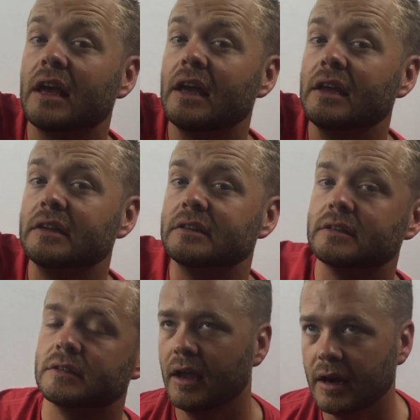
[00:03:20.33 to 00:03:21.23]
8.
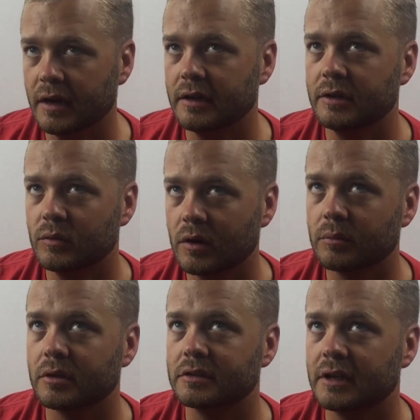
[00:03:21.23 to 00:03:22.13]
81
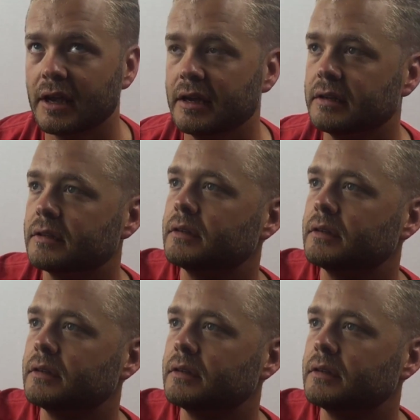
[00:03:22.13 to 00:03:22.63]
plus 8.